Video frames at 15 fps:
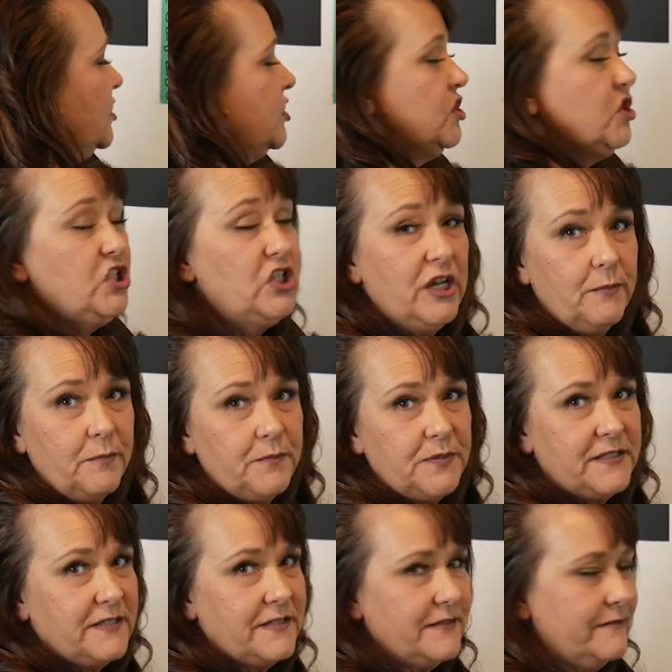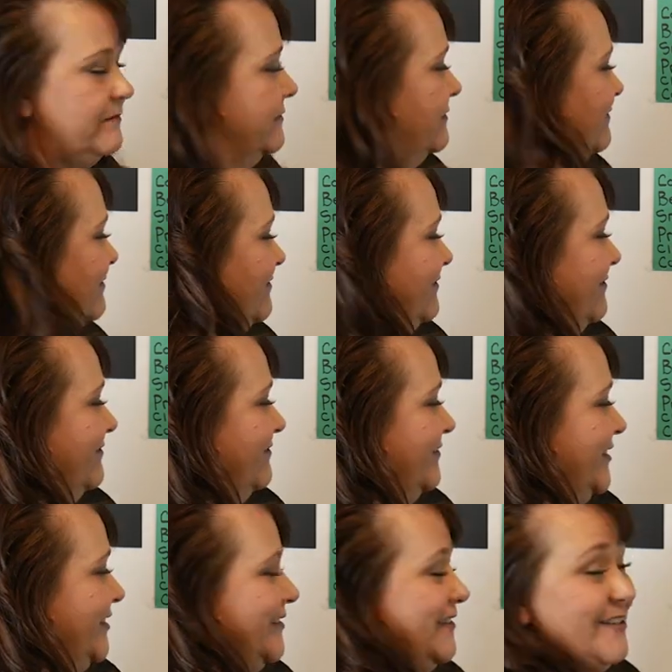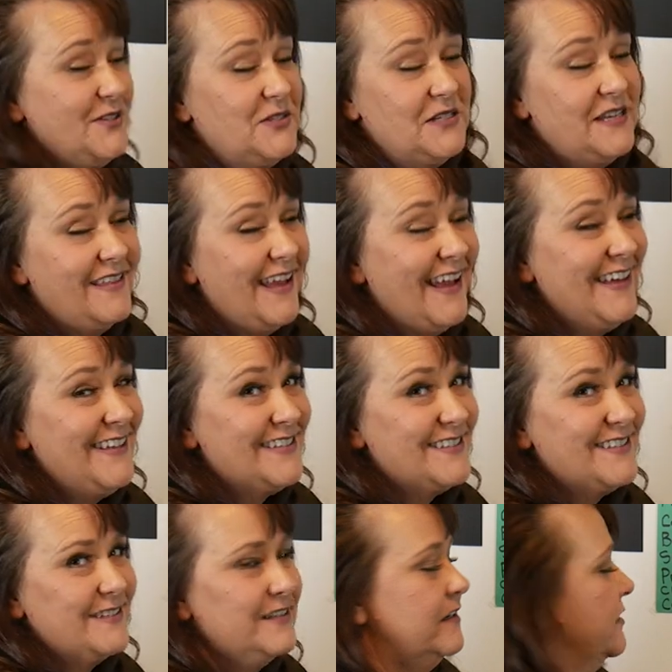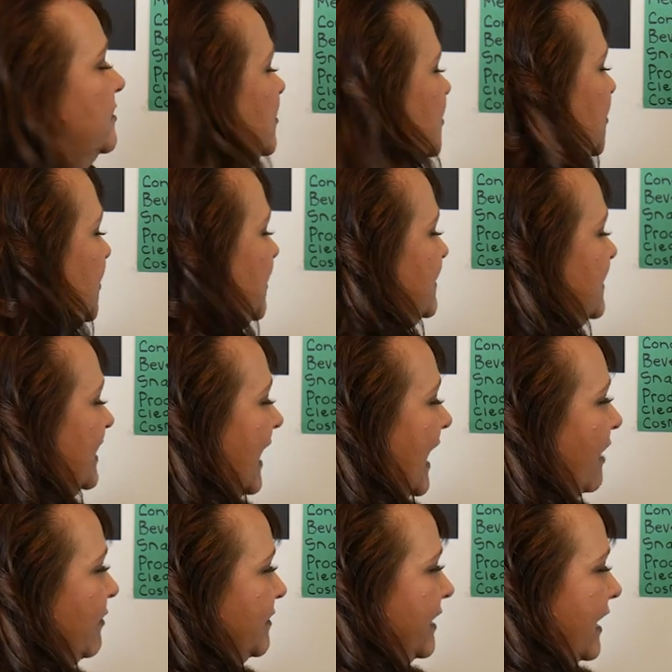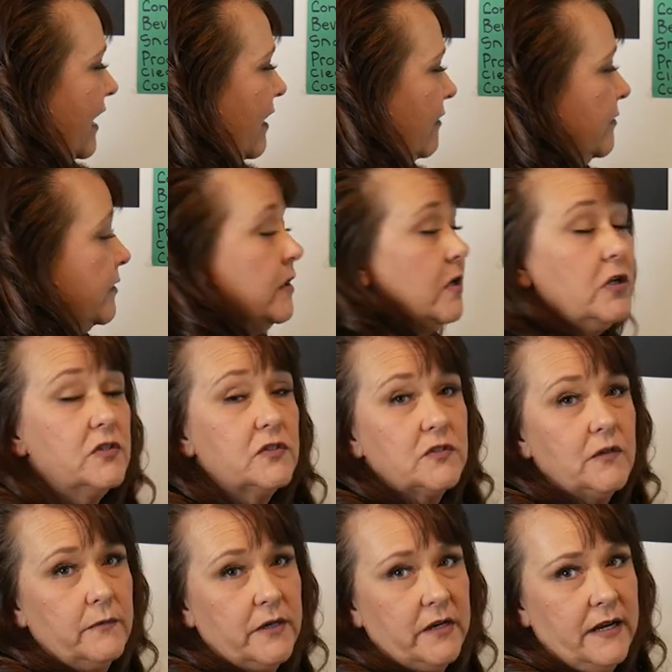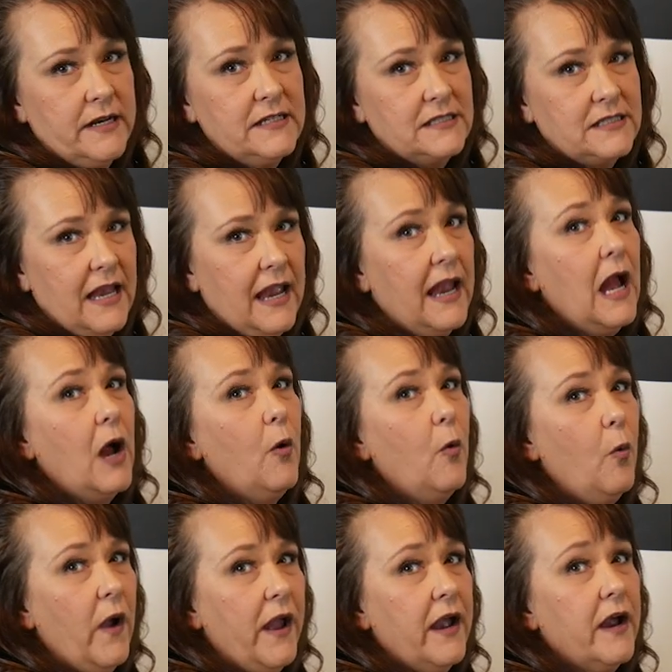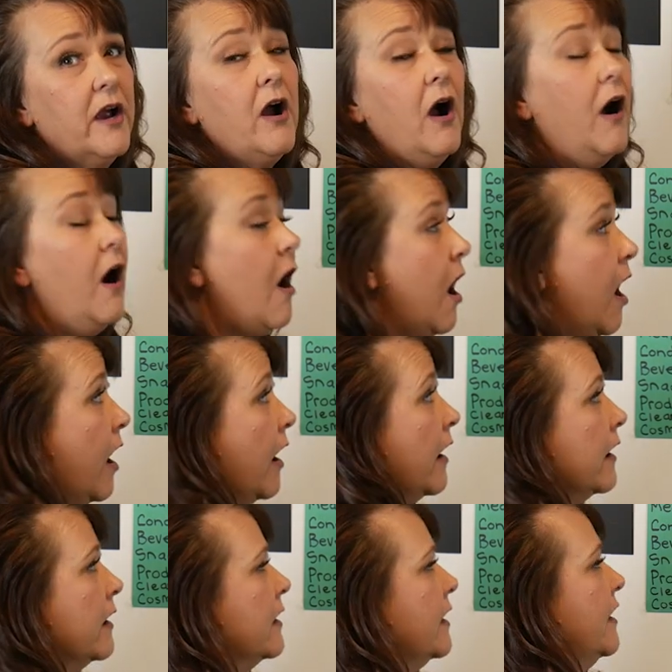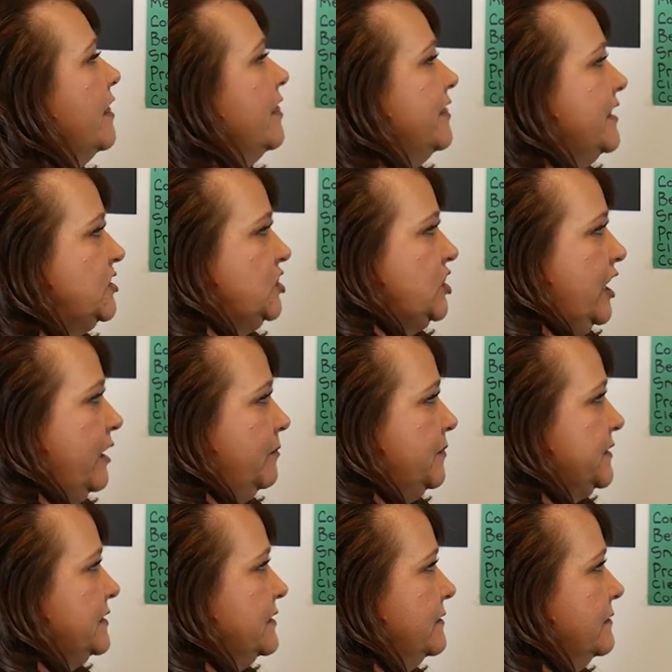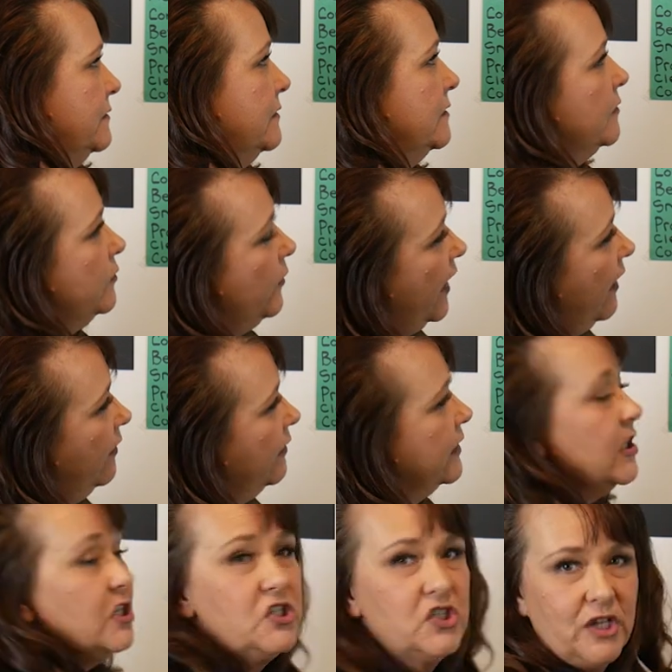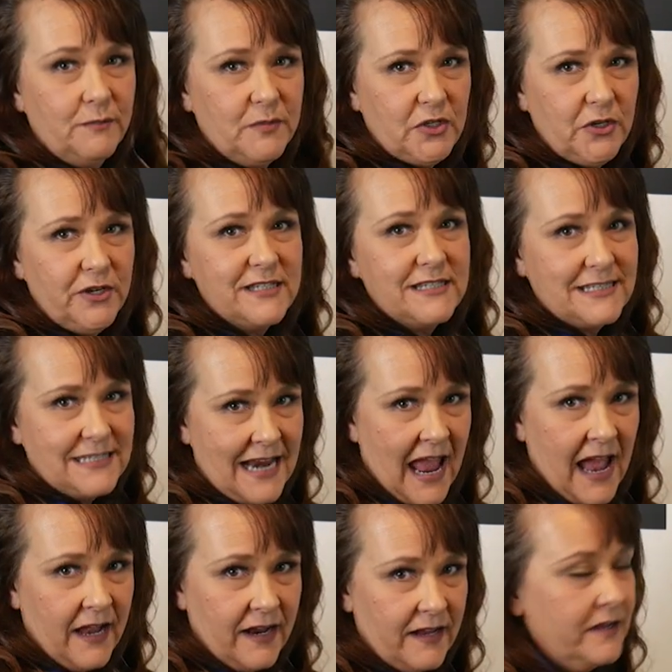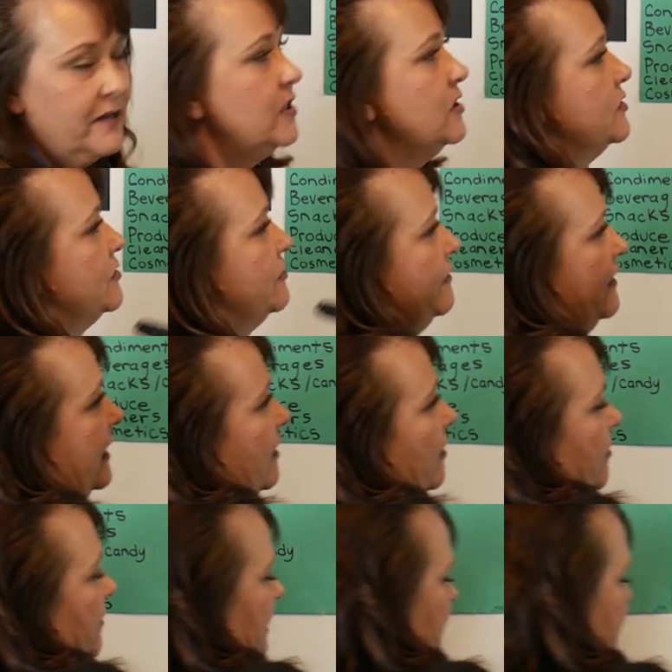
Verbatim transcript: Chips. You see the S? So it's a count noun. So we're going to say, where are the chips? Well, chips are a snack, so they go in